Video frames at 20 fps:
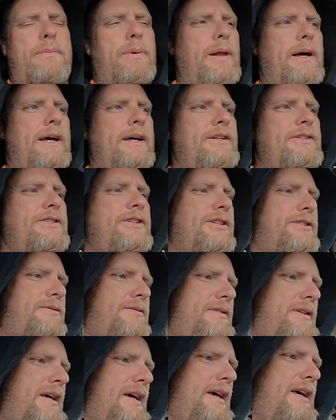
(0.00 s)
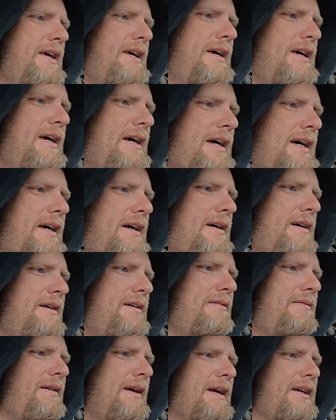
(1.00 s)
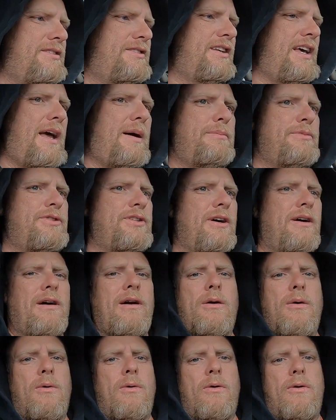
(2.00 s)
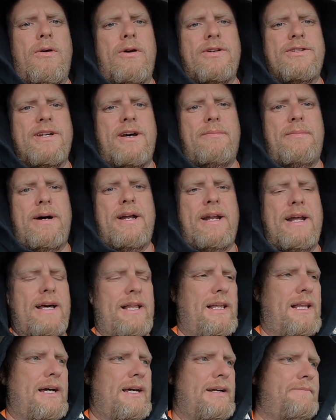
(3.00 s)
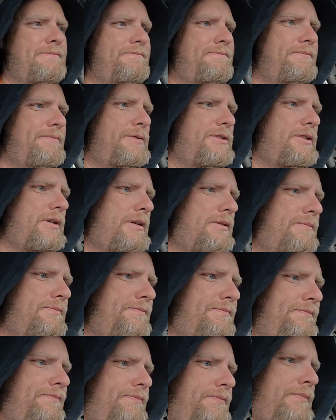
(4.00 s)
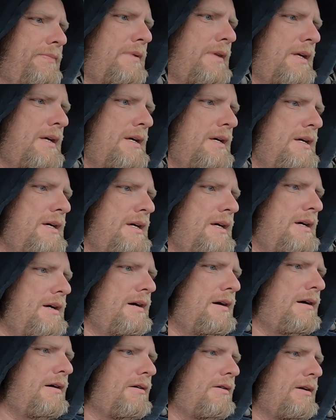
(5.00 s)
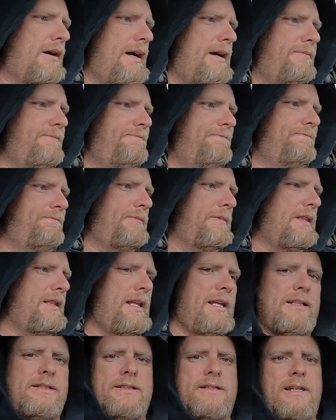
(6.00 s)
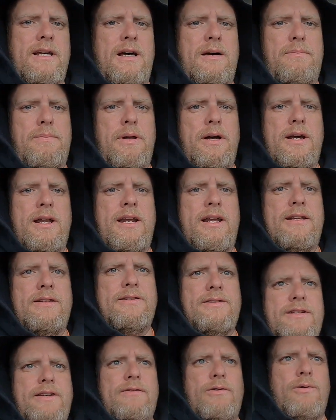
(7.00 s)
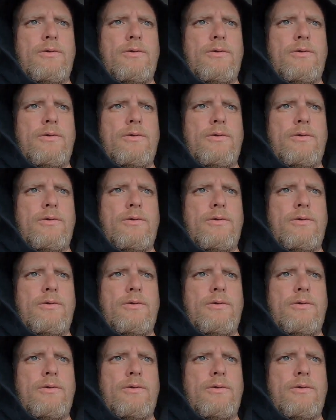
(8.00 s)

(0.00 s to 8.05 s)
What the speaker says: play. It's just like a Samsung cord or something on that line. So, all right, let's plug it in and see if it